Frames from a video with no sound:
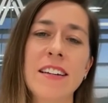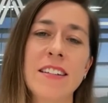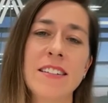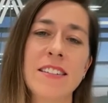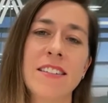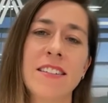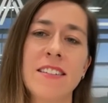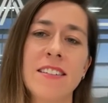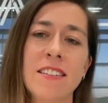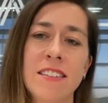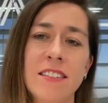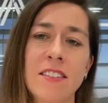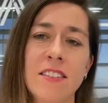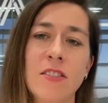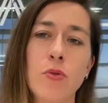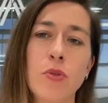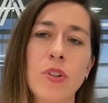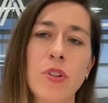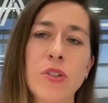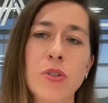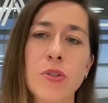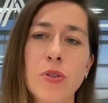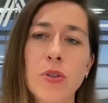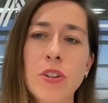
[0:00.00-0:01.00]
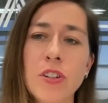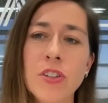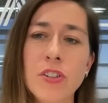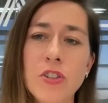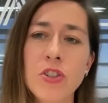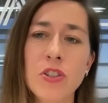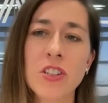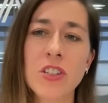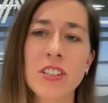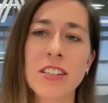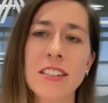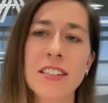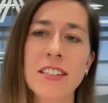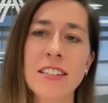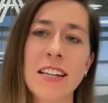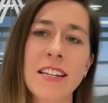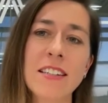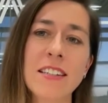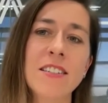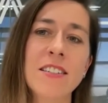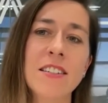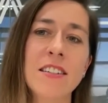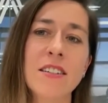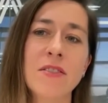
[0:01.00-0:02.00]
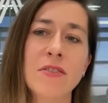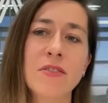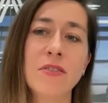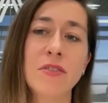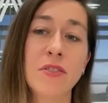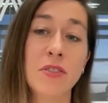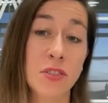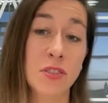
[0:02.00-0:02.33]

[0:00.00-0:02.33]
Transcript: as a research-intensive